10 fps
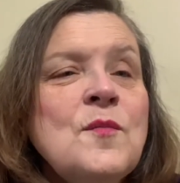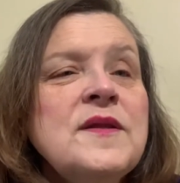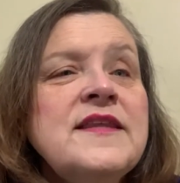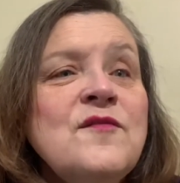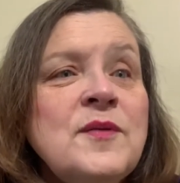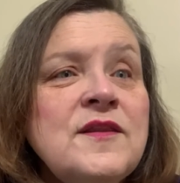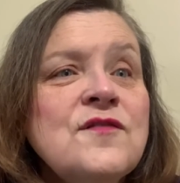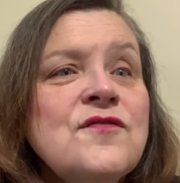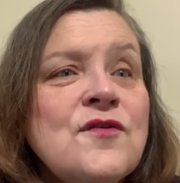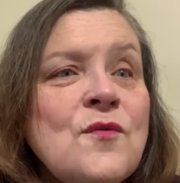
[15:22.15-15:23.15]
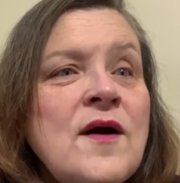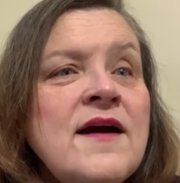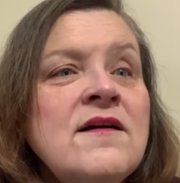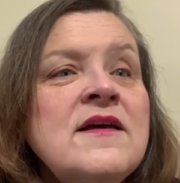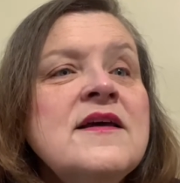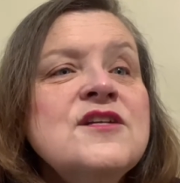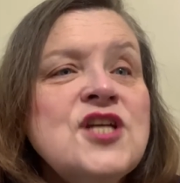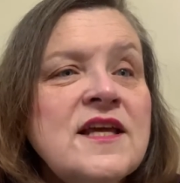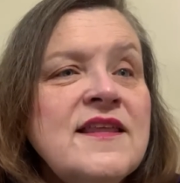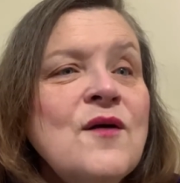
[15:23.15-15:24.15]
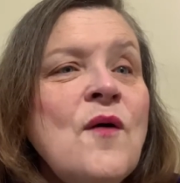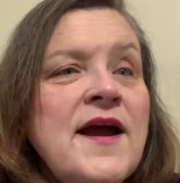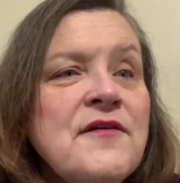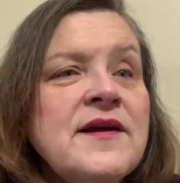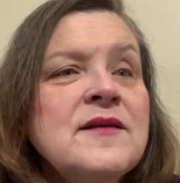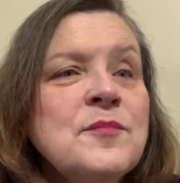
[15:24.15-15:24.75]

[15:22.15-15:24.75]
but they've been there for a while, check that wiring.